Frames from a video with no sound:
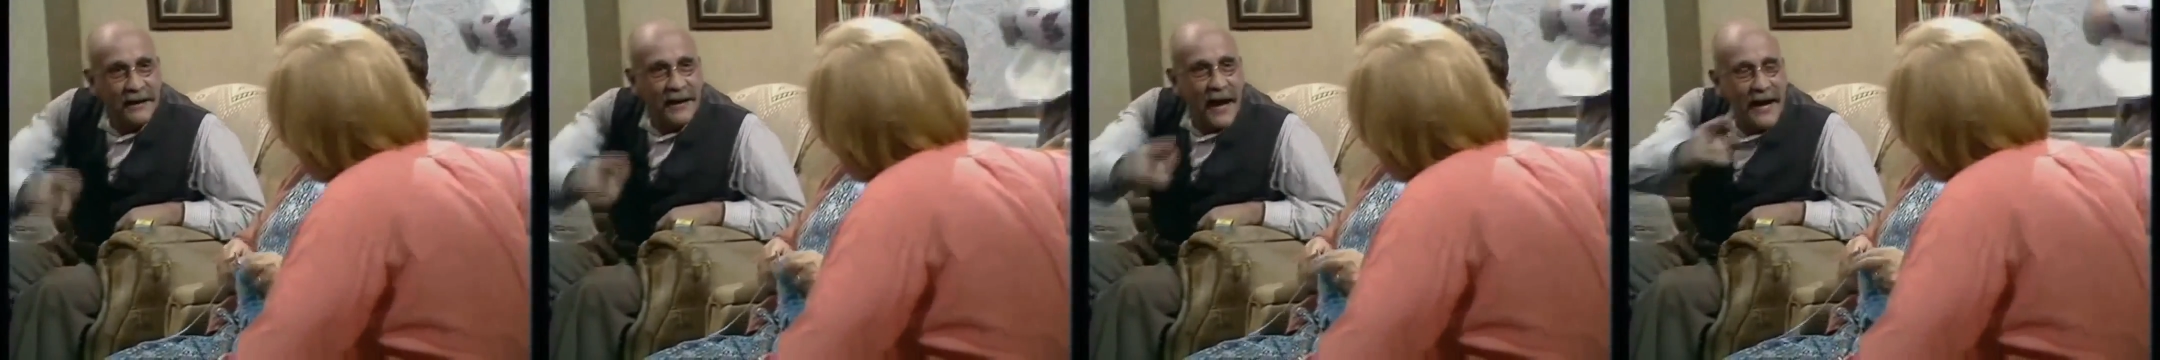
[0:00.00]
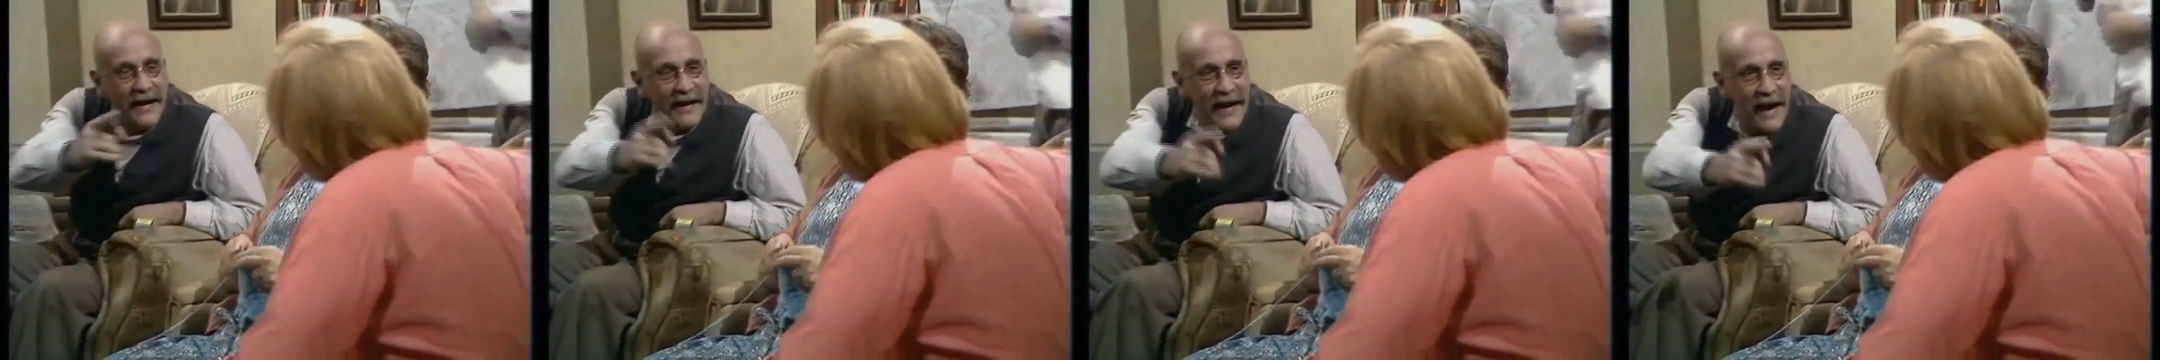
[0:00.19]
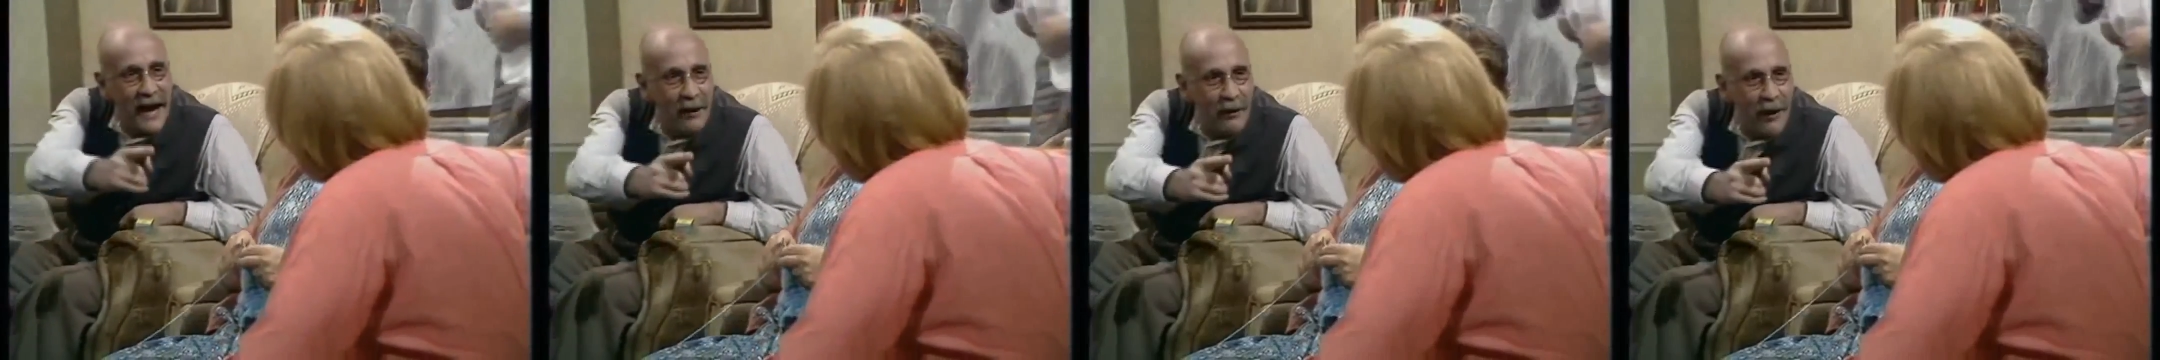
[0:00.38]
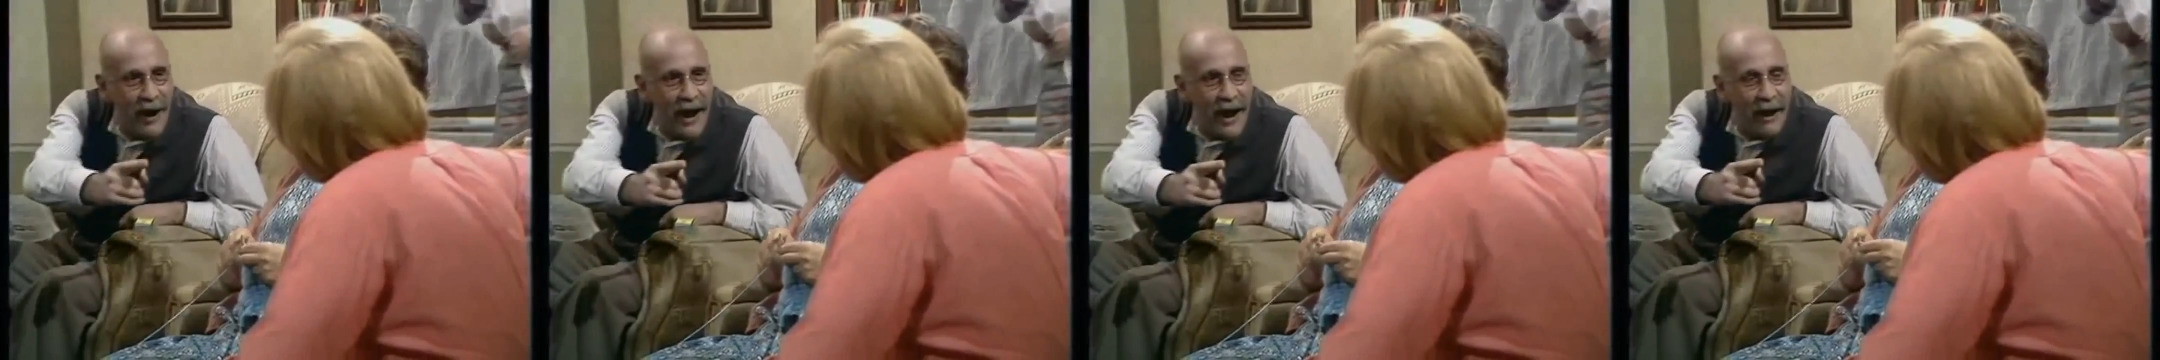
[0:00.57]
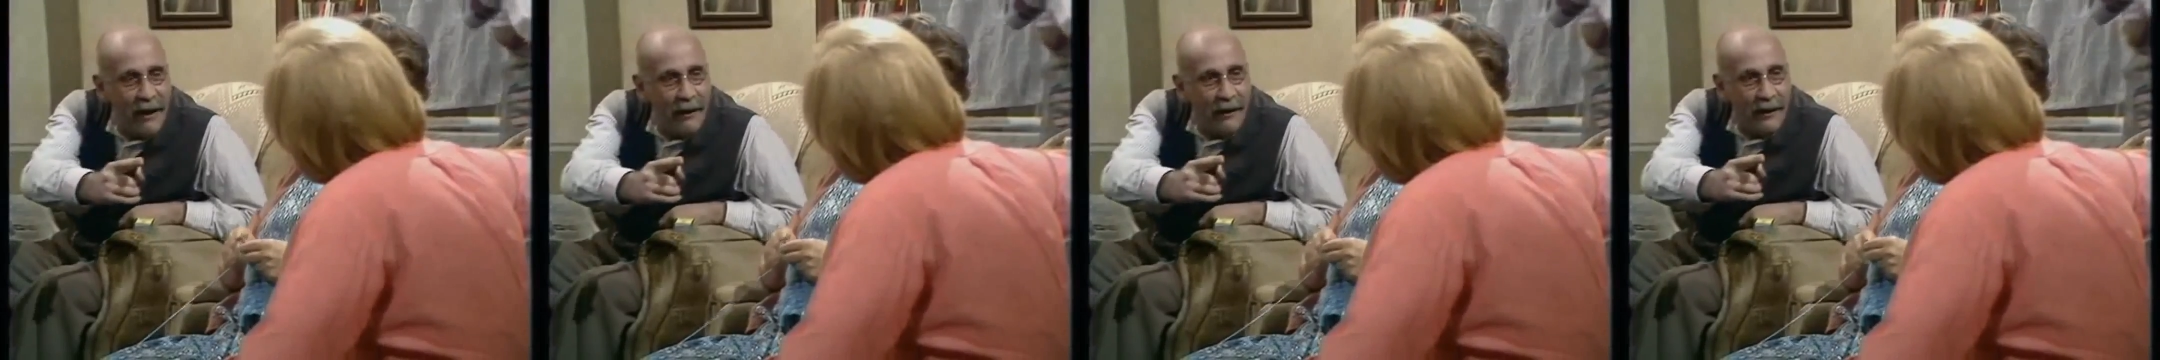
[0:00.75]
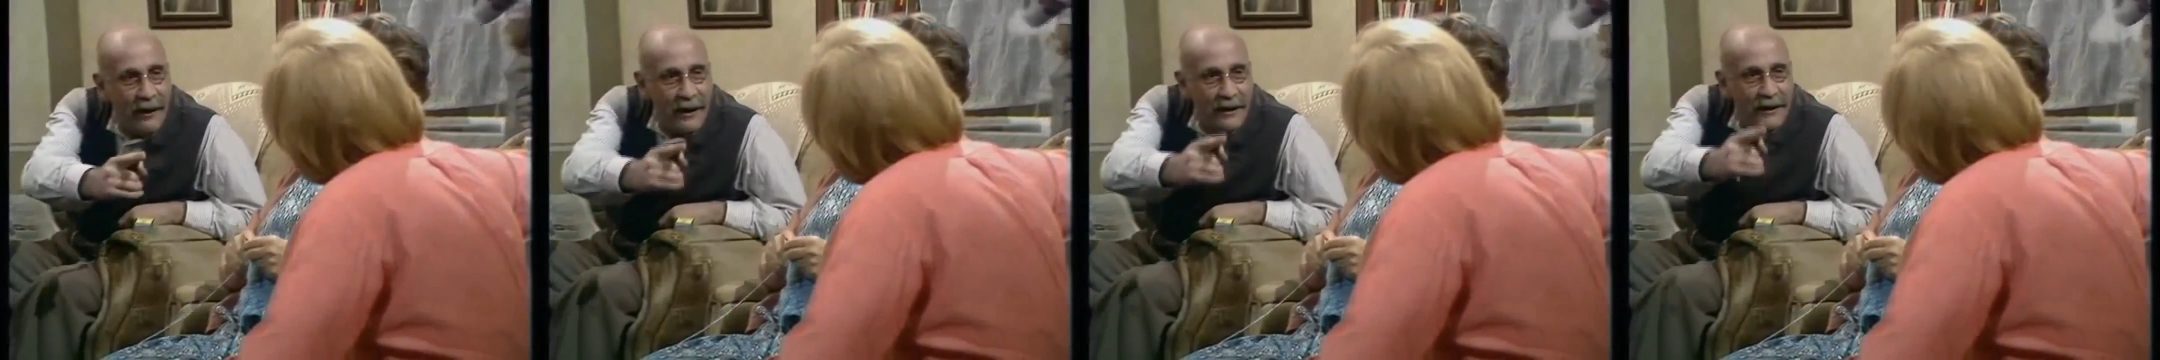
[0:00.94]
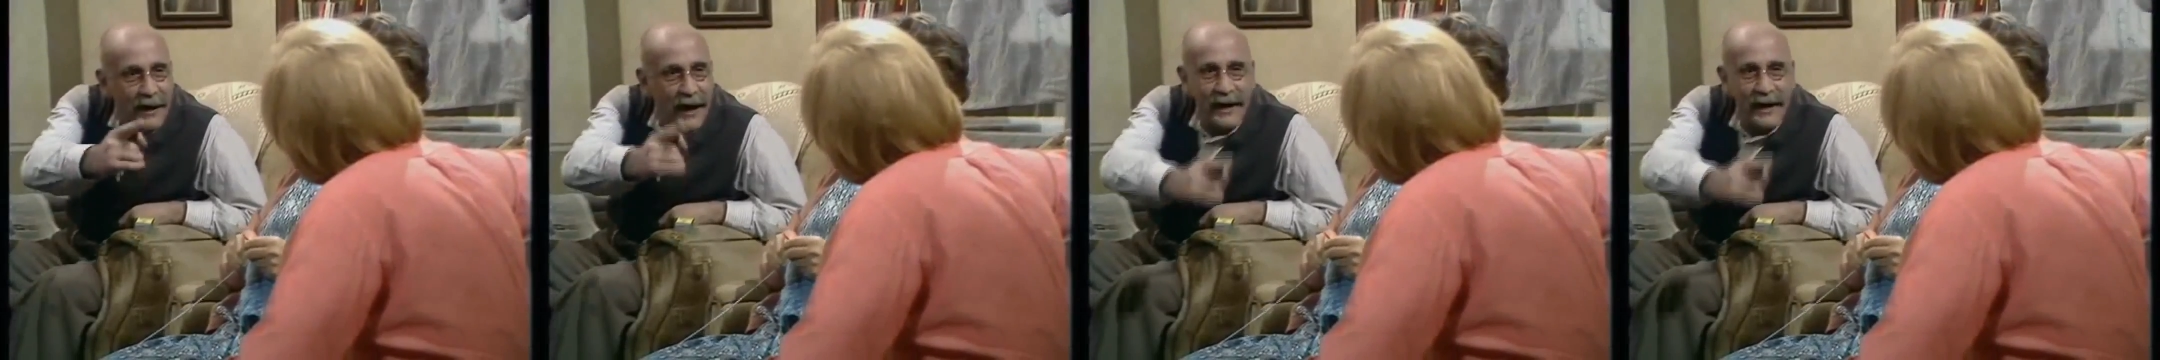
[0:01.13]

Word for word: they go out,